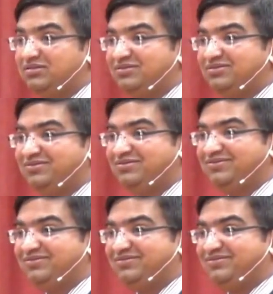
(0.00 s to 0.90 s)

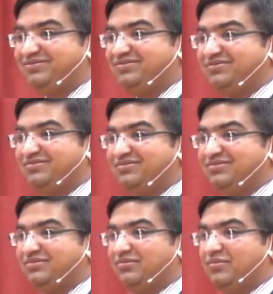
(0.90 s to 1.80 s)

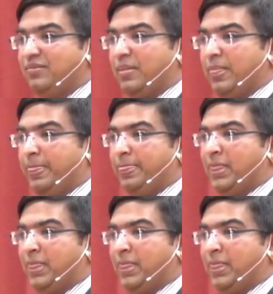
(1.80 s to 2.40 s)
Nobody speaks.